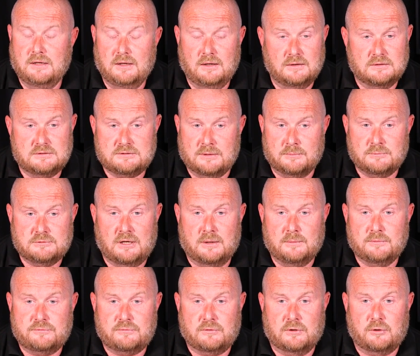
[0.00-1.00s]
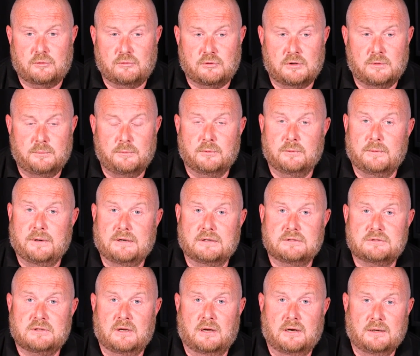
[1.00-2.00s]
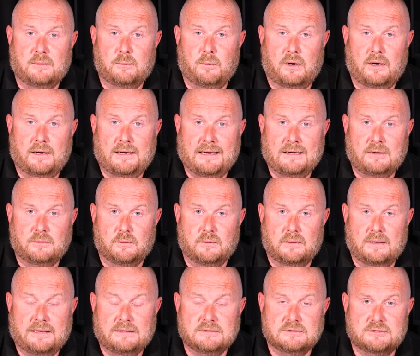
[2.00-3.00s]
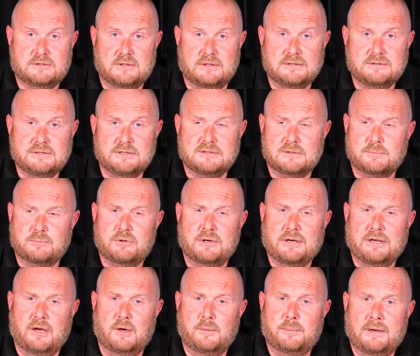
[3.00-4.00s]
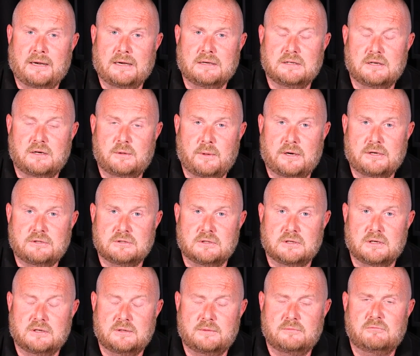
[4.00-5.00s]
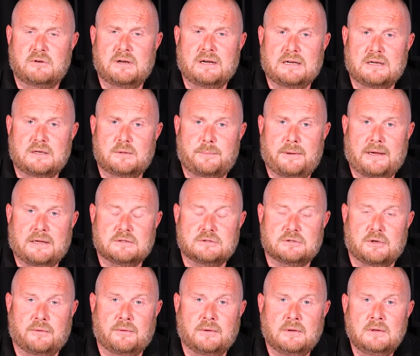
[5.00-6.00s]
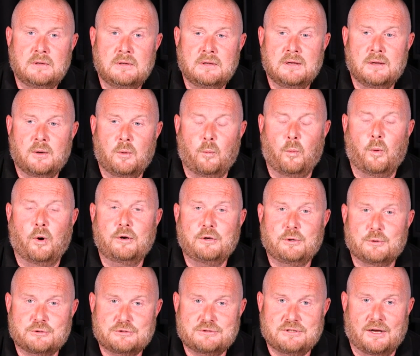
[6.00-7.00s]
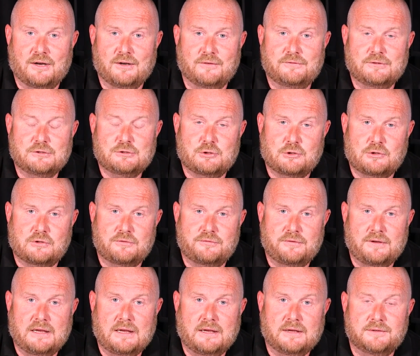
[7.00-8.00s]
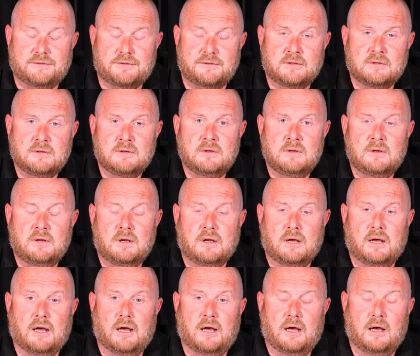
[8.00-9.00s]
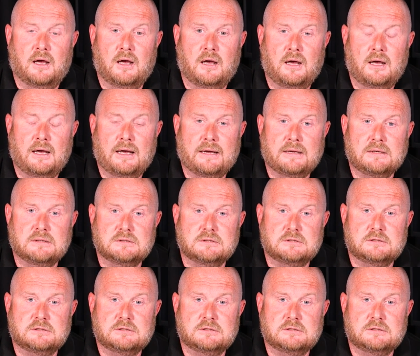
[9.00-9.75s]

Sometimes for a group you'll need a slightly wide-angle lens, so this is a pretty open-ended question. It really depends on what your style of photography is and